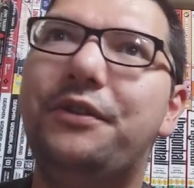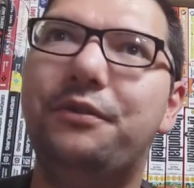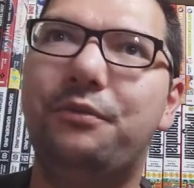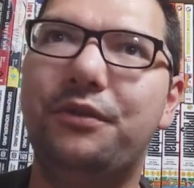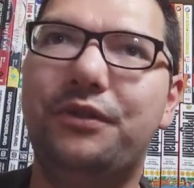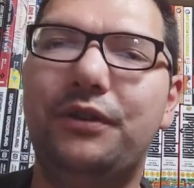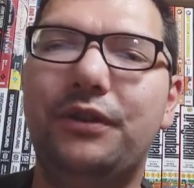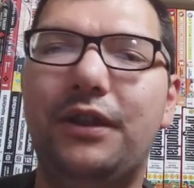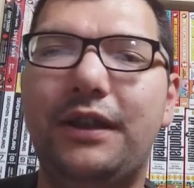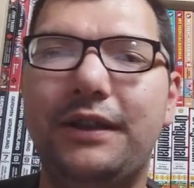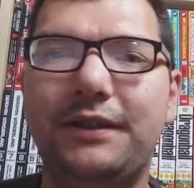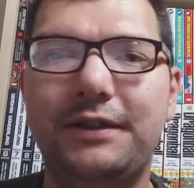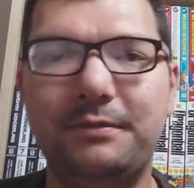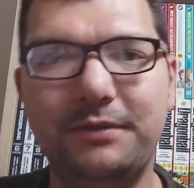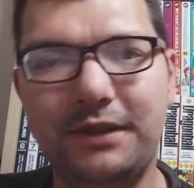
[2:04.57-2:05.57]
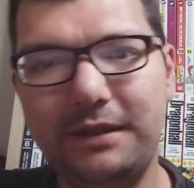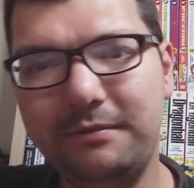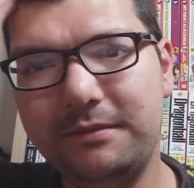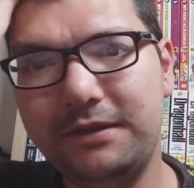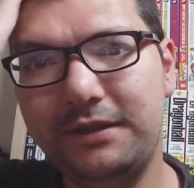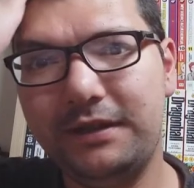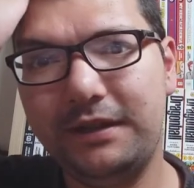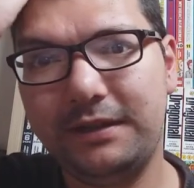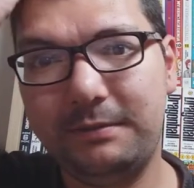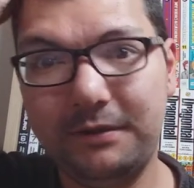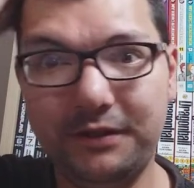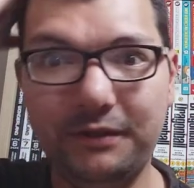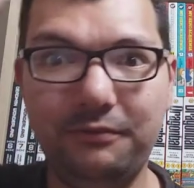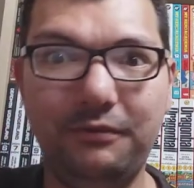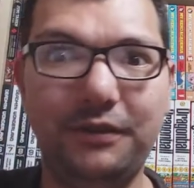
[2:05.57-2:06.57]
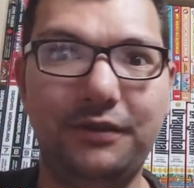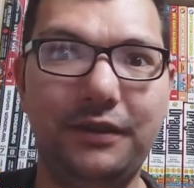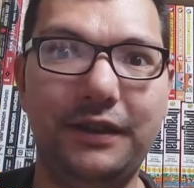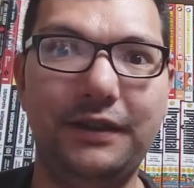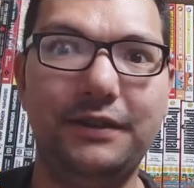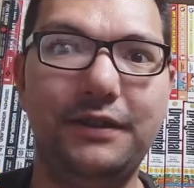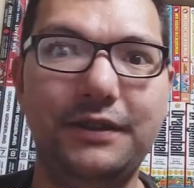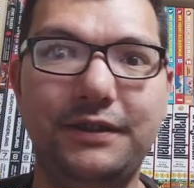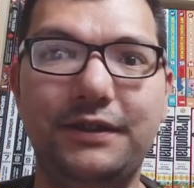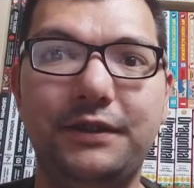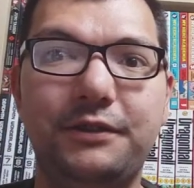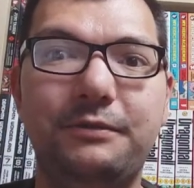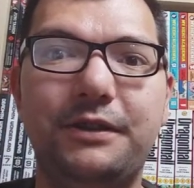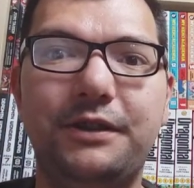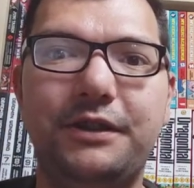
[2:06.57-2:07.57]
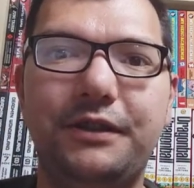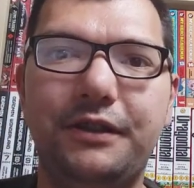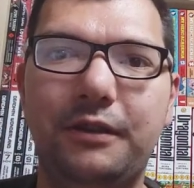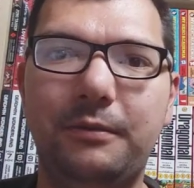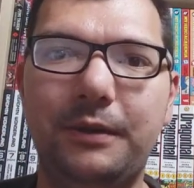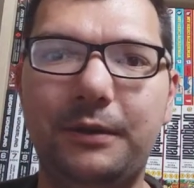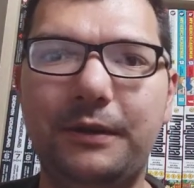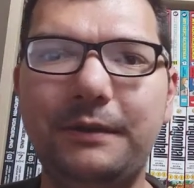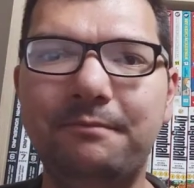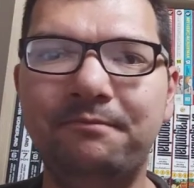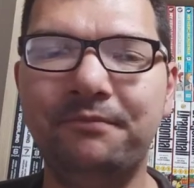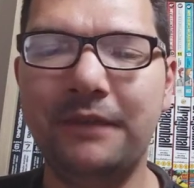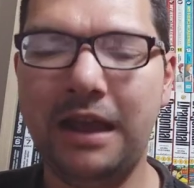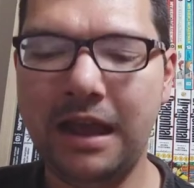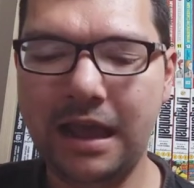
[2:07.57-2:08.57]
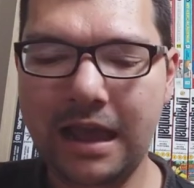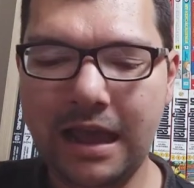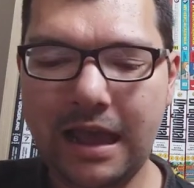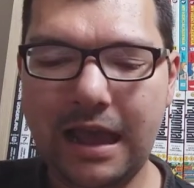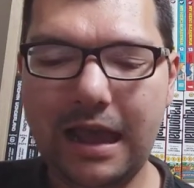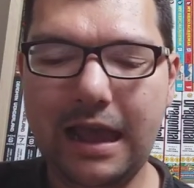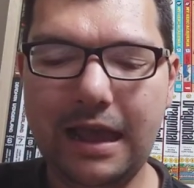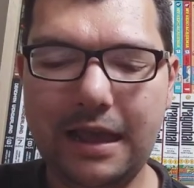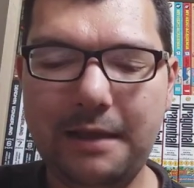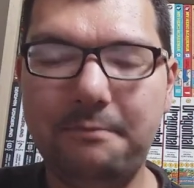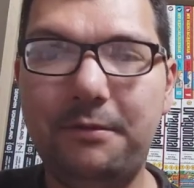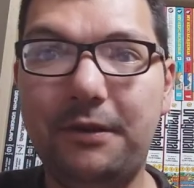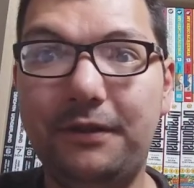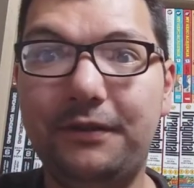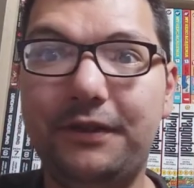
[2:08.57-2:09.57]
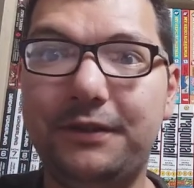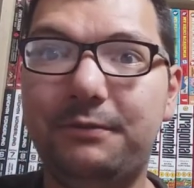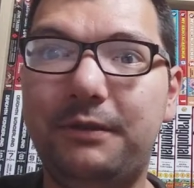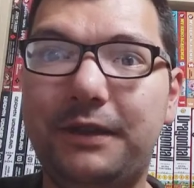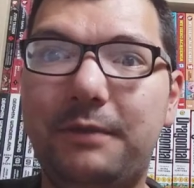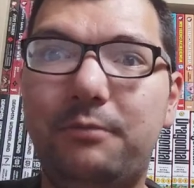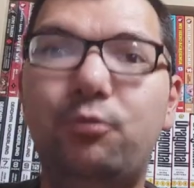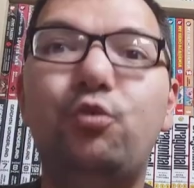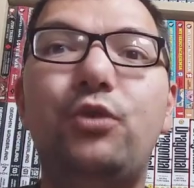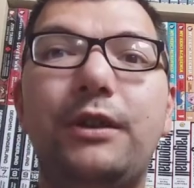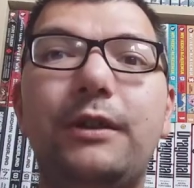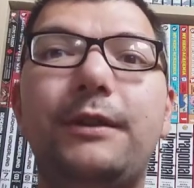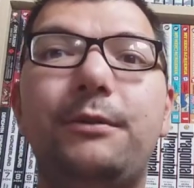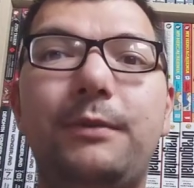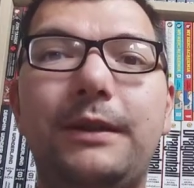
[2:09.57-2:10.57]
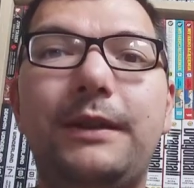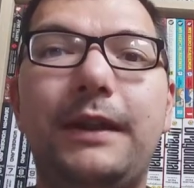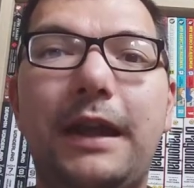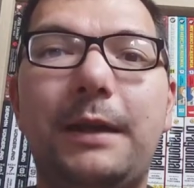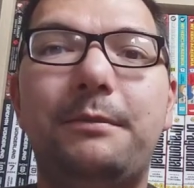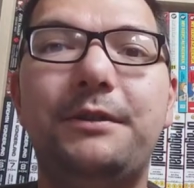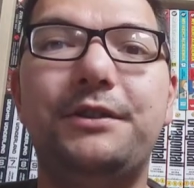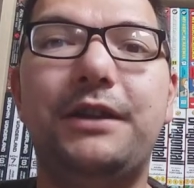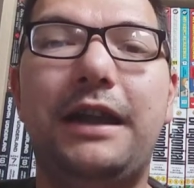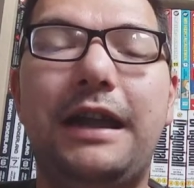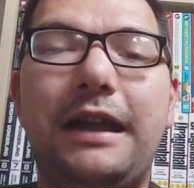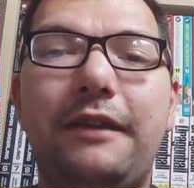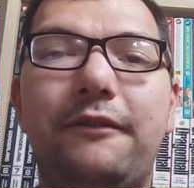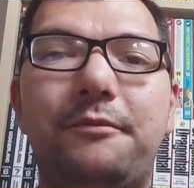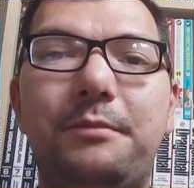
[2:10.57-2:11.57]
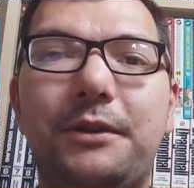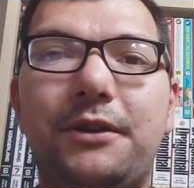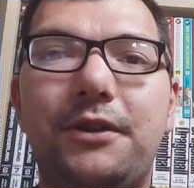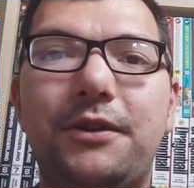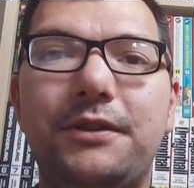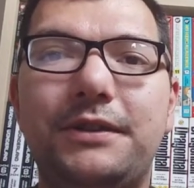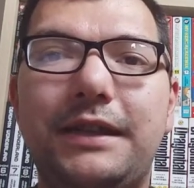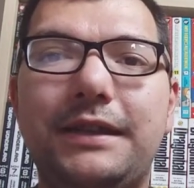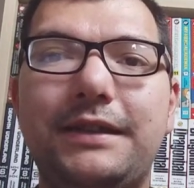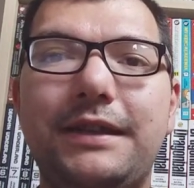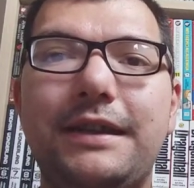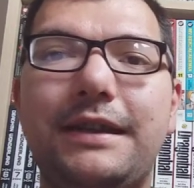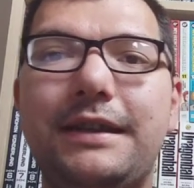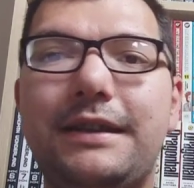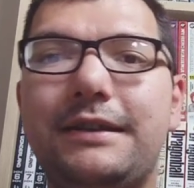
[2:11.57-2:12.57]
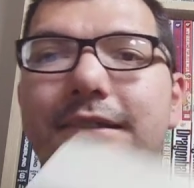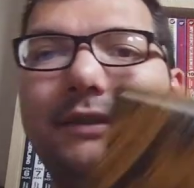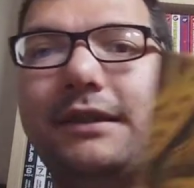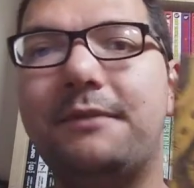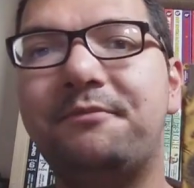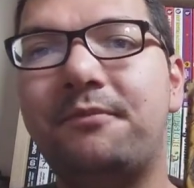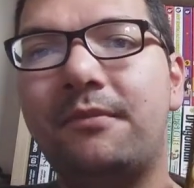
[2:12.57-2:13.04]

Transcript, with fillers: I know what they're like sometimes, especially with like the situation that we're in. Uh, but this one I'm really, really happy to have because it is